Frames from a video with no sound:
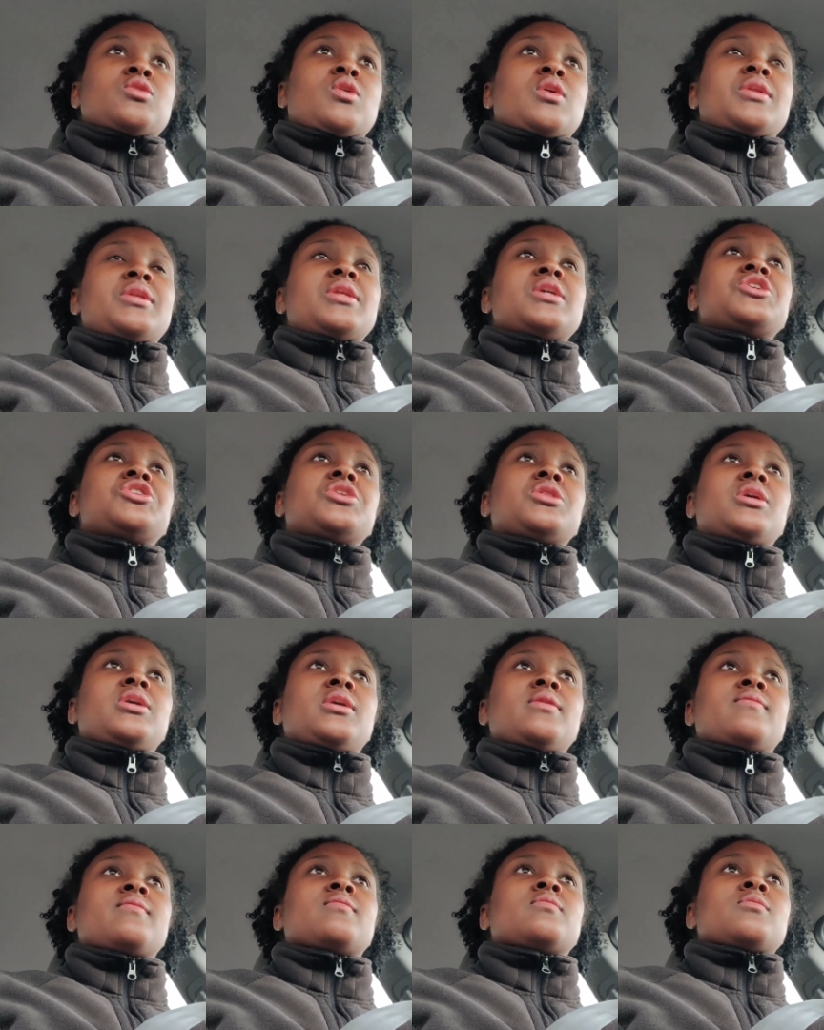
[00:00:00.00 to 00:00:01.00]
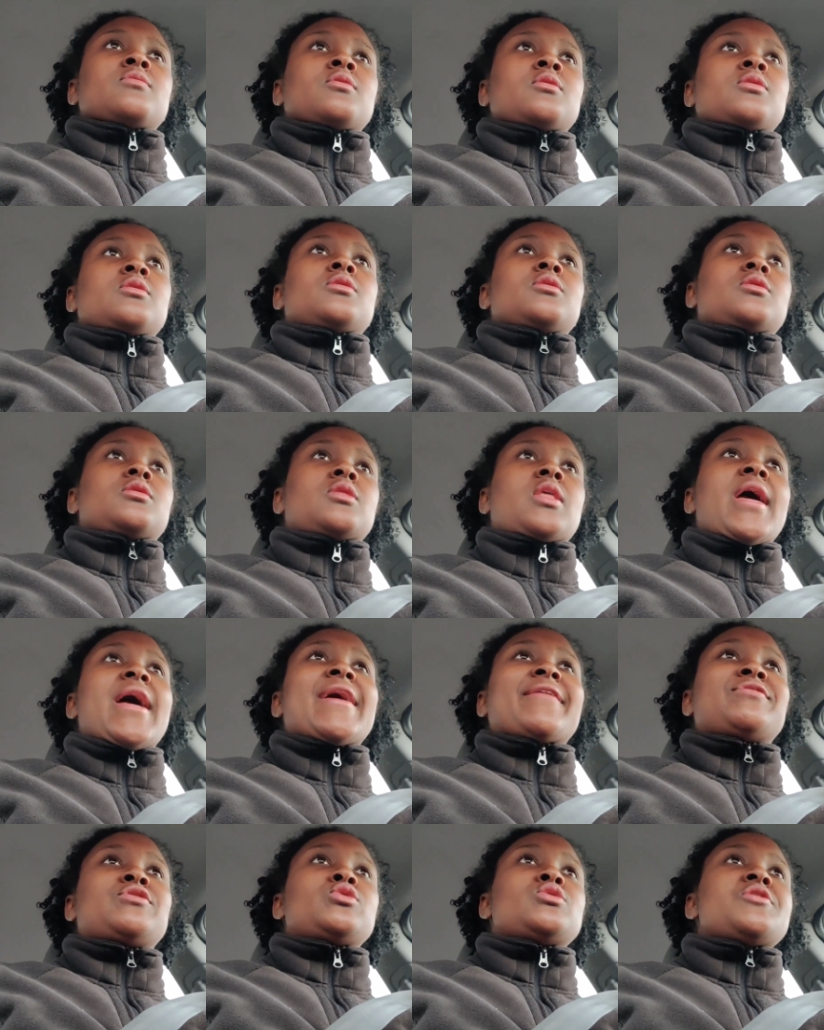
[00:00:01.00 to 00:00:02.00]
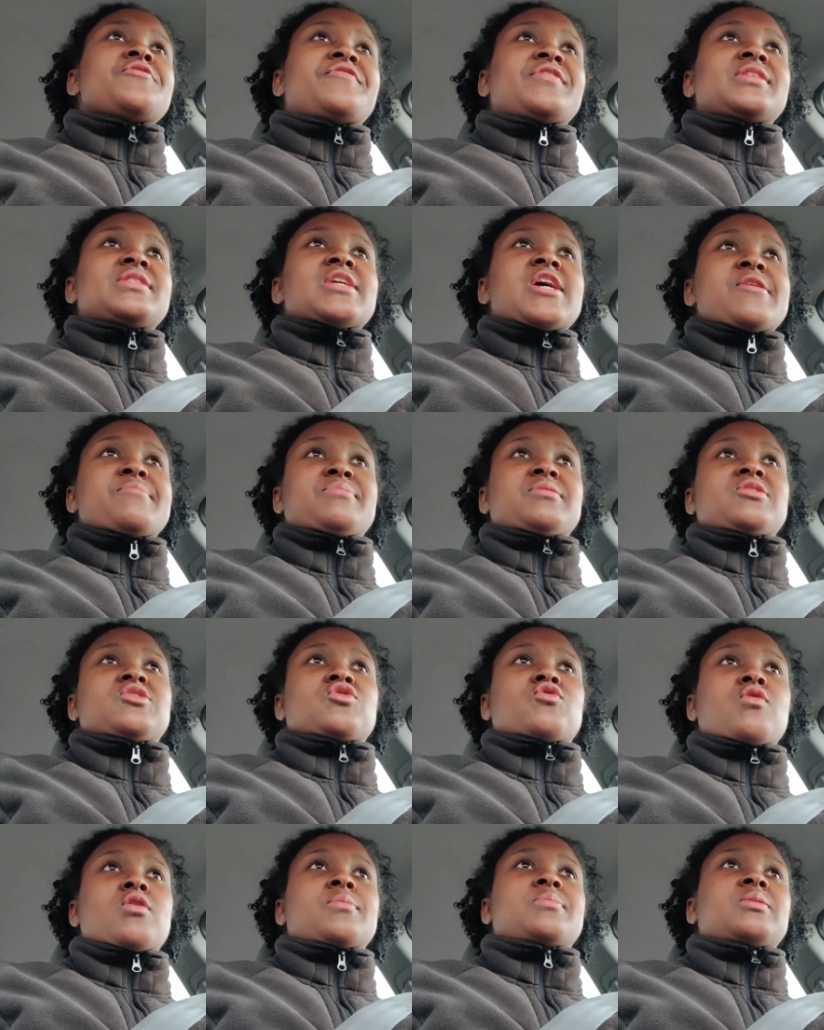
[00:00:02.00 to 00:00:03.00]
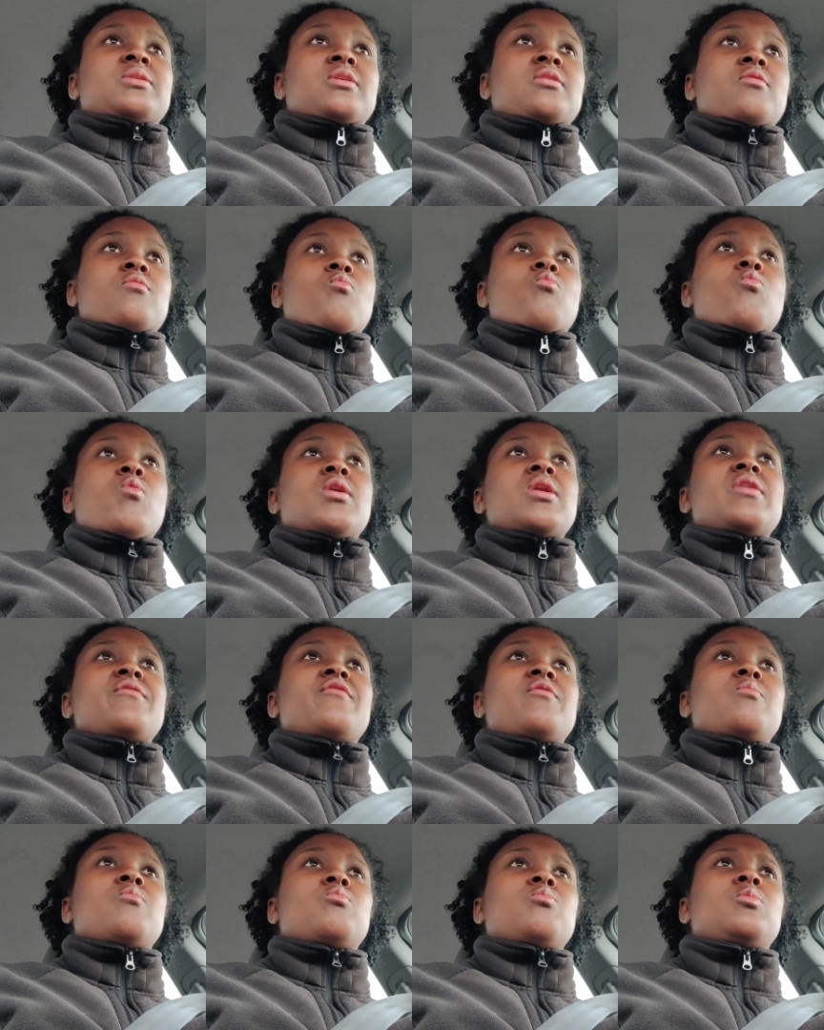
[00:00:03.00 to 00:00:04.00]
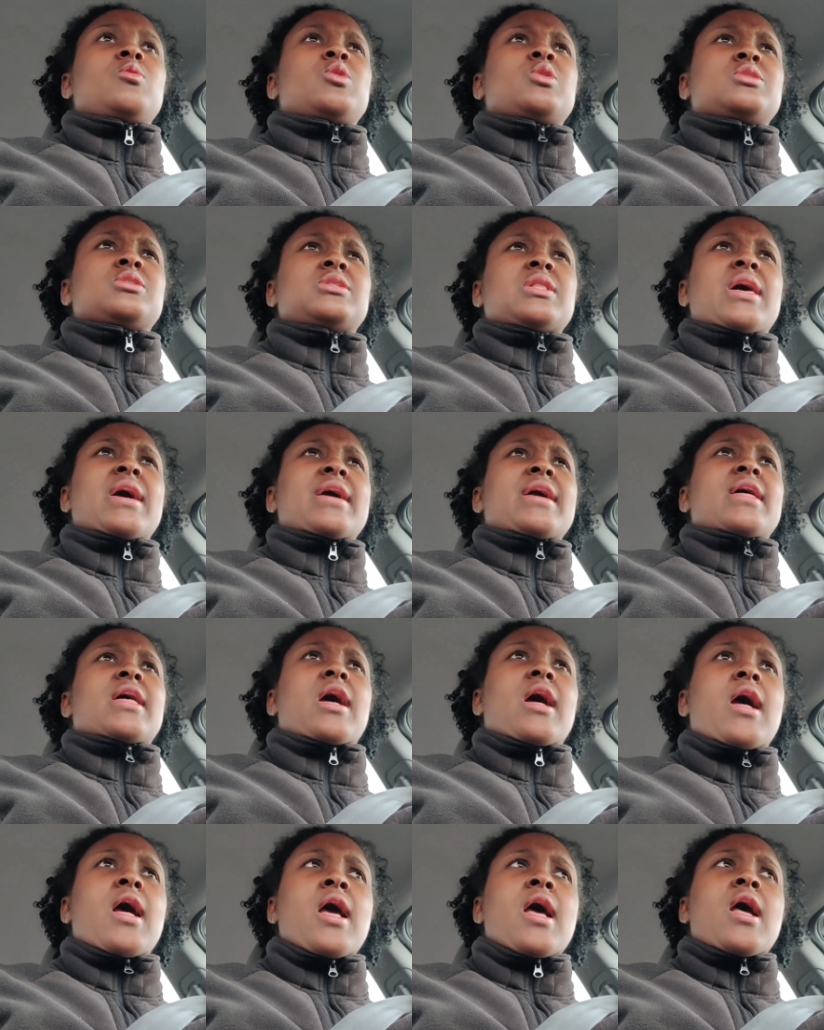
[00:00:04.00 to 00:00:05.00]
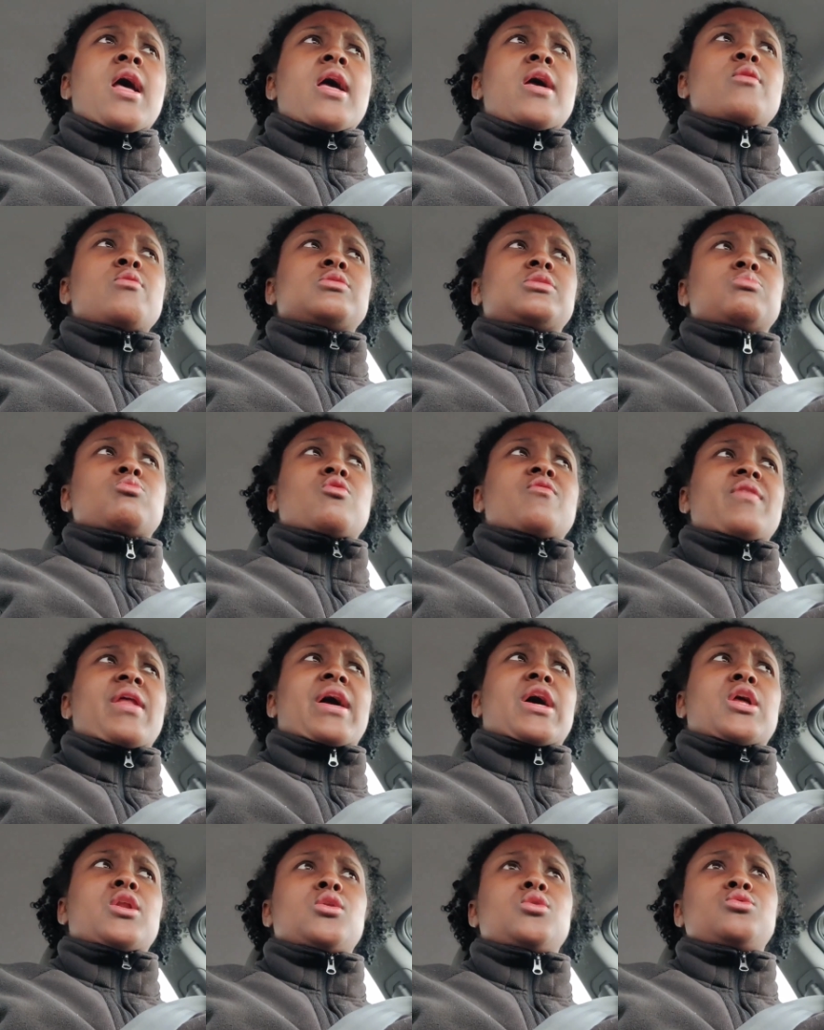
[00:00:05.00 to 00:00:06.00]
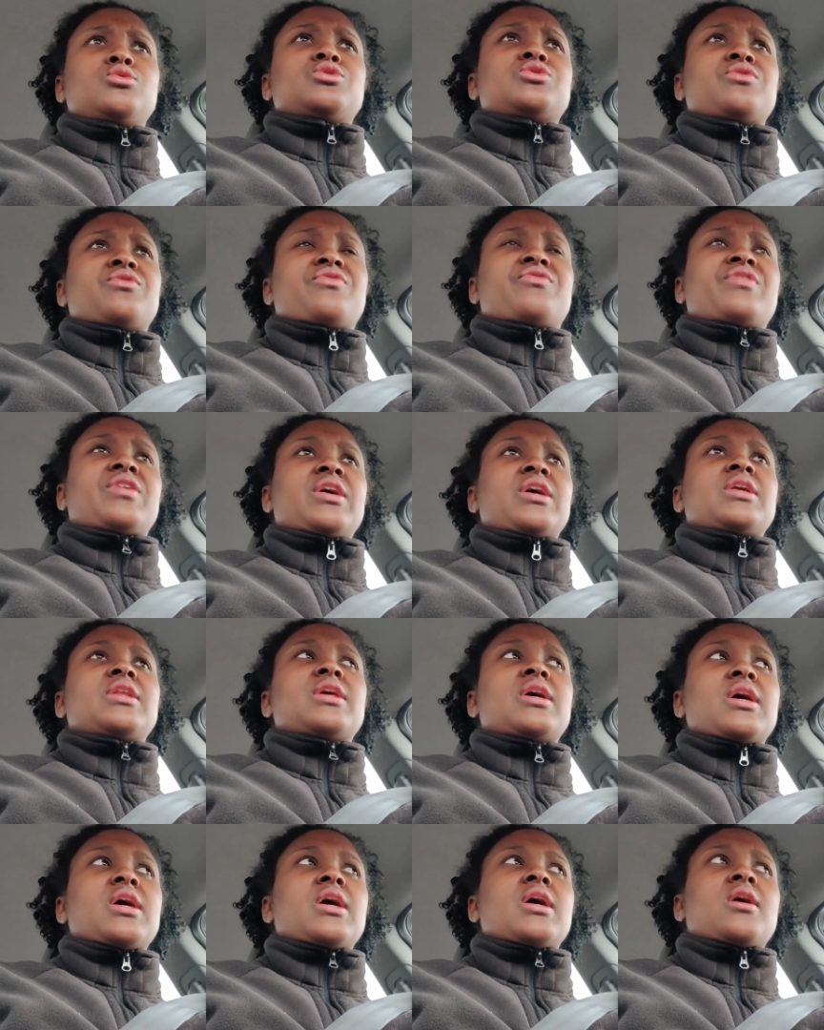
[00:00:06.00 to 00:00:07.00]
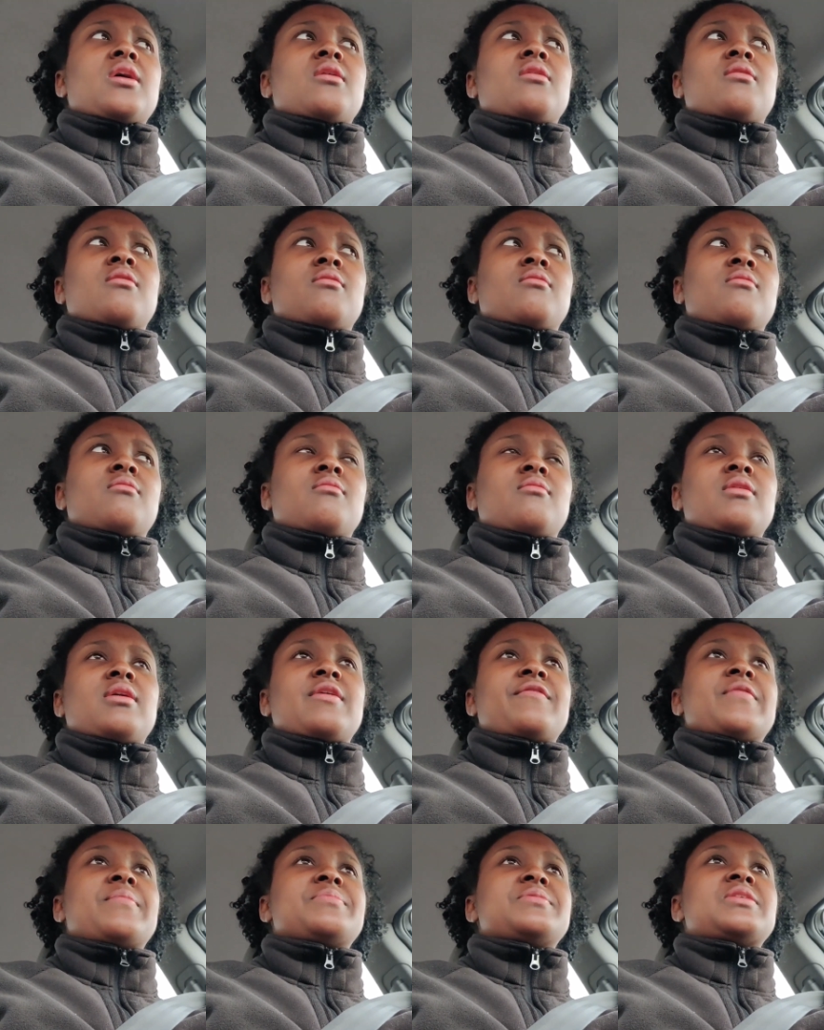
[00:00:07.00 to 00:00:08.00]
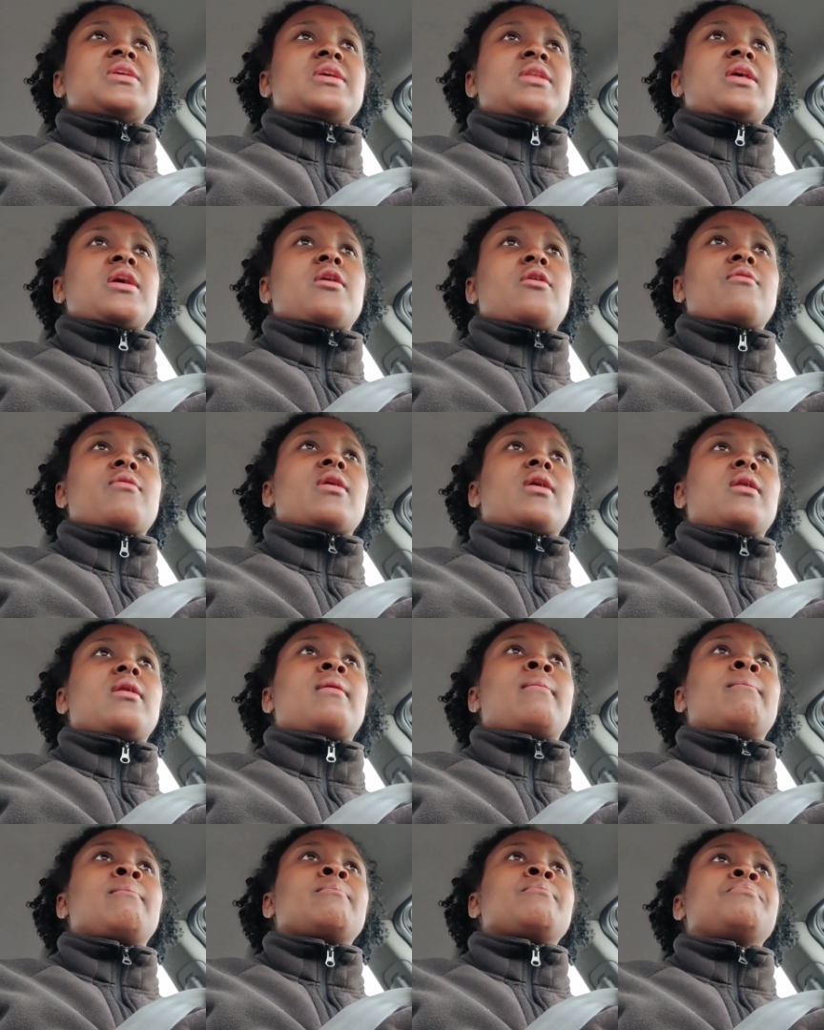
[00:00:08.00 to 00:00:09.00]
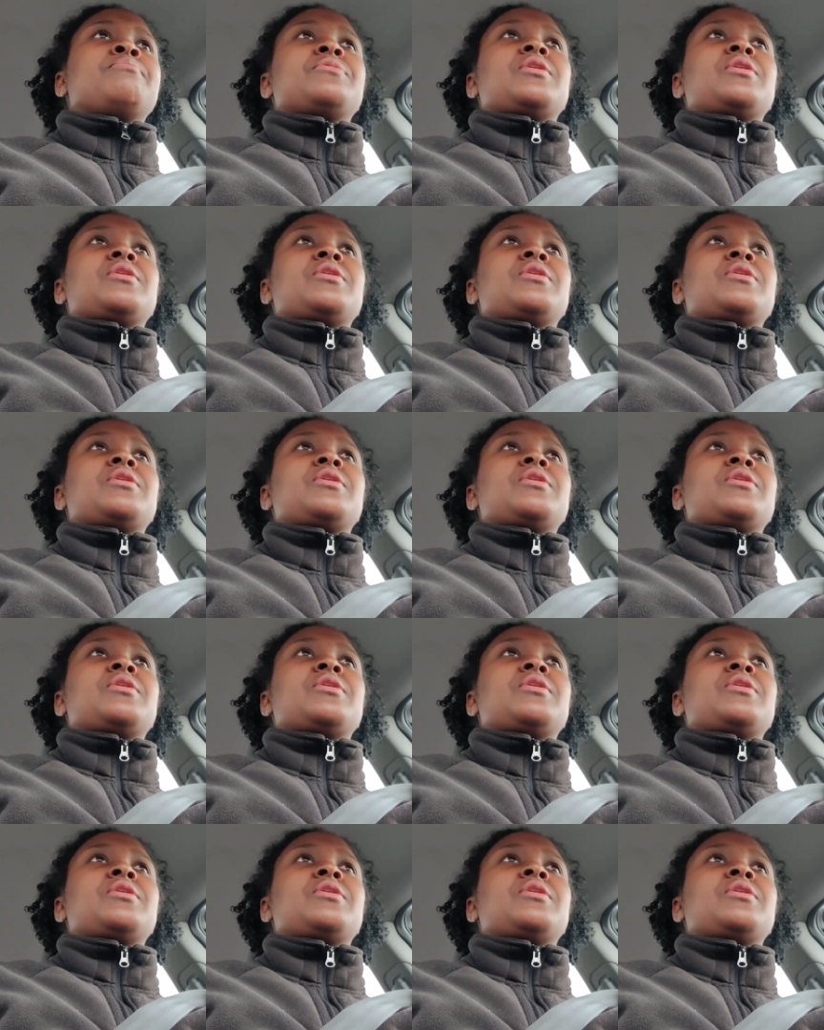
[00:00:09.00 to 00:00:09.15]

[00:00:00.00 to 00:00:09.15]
So initially, they have two different types of scrubs. One of them looks like it was more of like a looser fit if I'm saying that correctly.